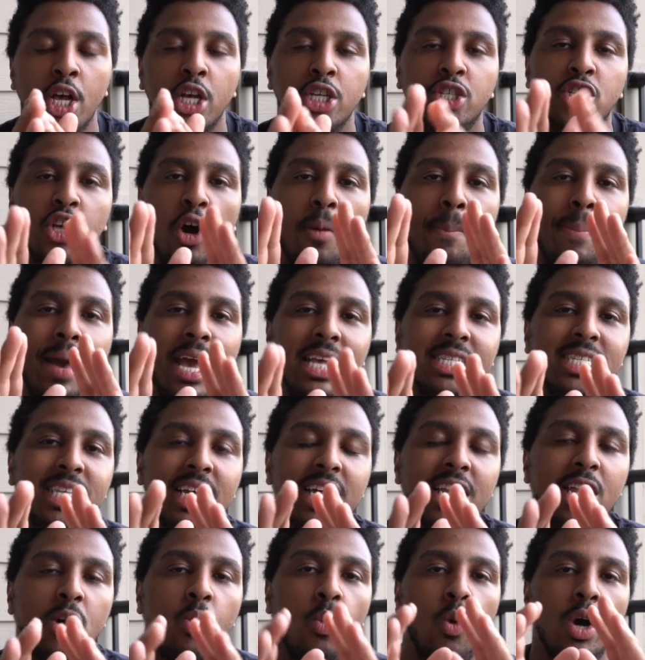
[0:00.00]
So
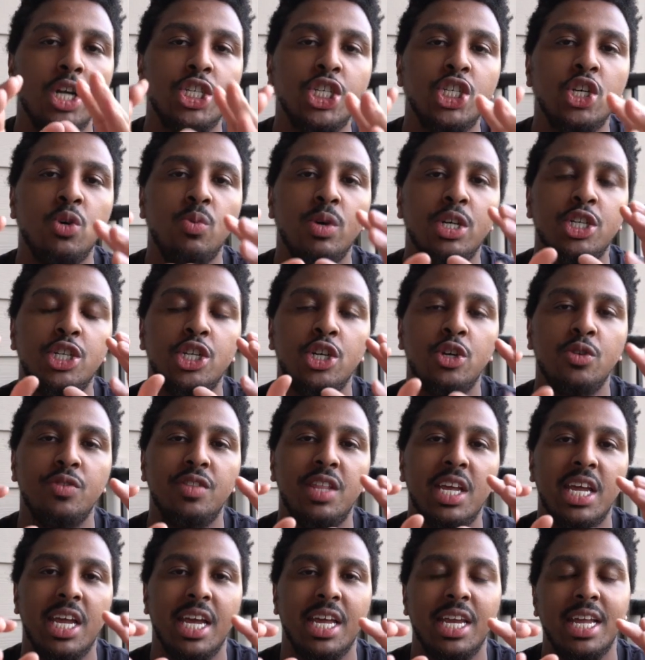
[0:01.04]
basically what you would do
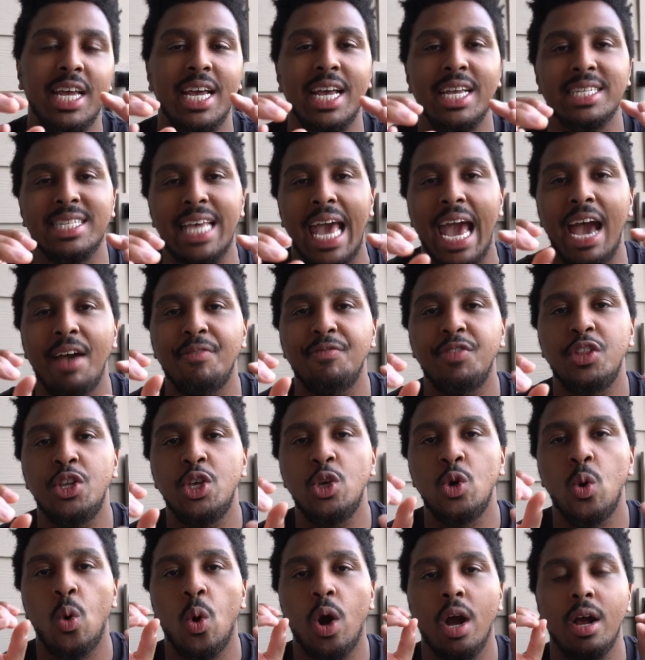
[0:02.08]
then is, after
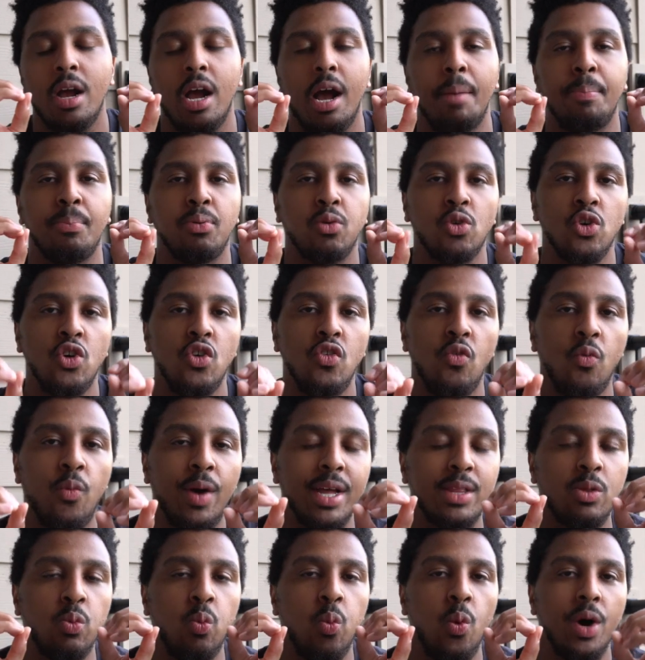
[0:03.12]
you are approved
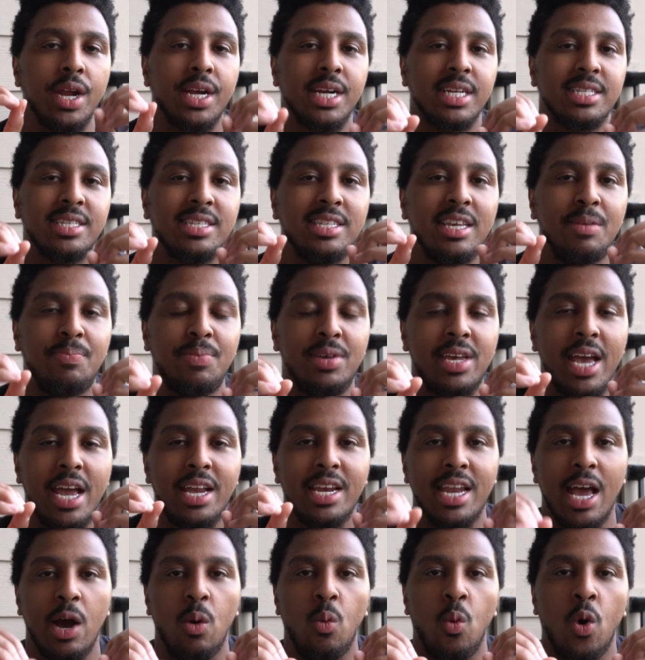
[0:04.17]
with one of the
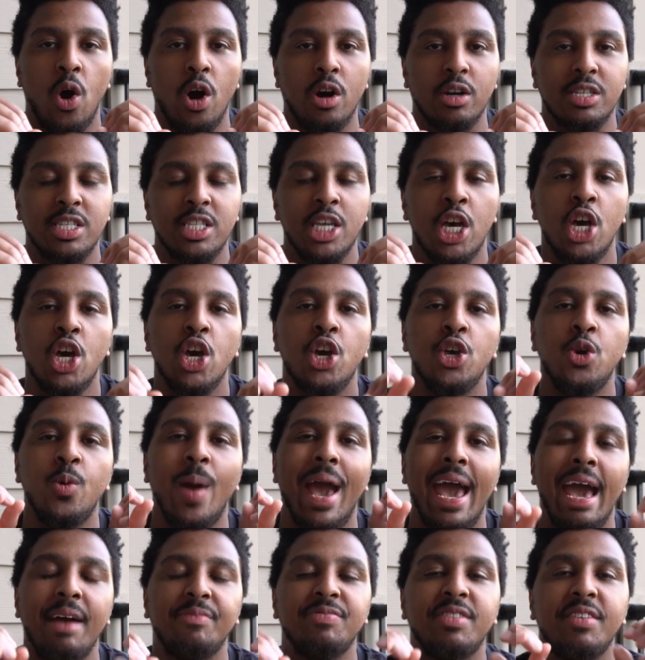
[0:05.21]
CPA networks, you
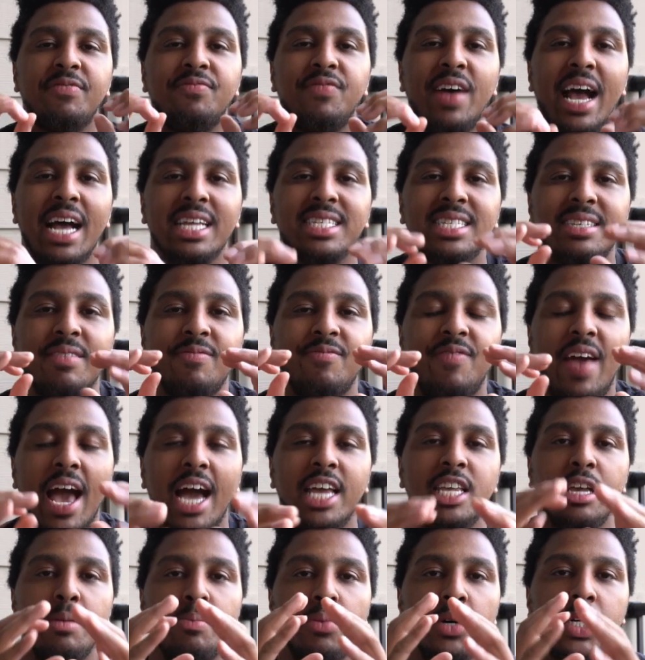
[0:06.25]
have to find some
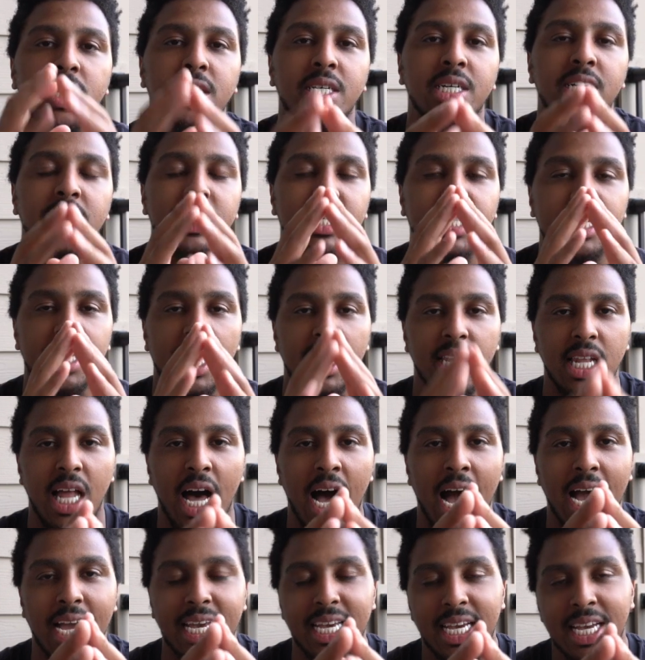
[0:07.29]
valuable goods to
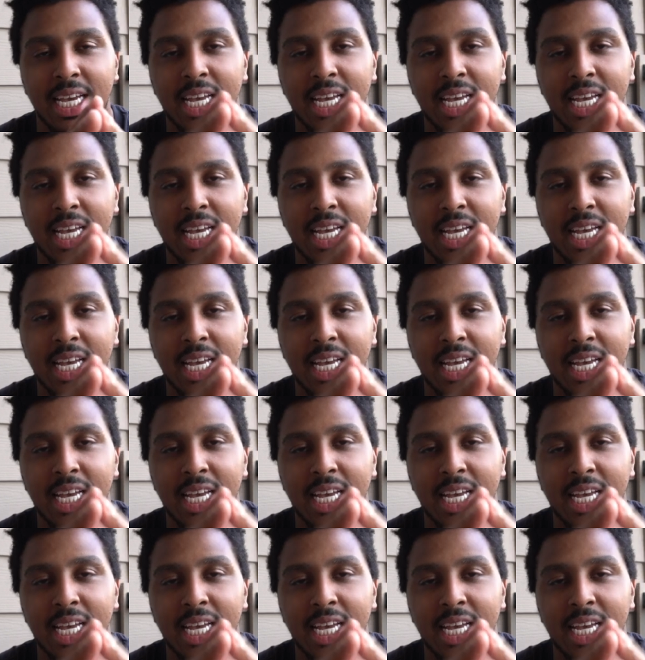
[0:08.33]
lock.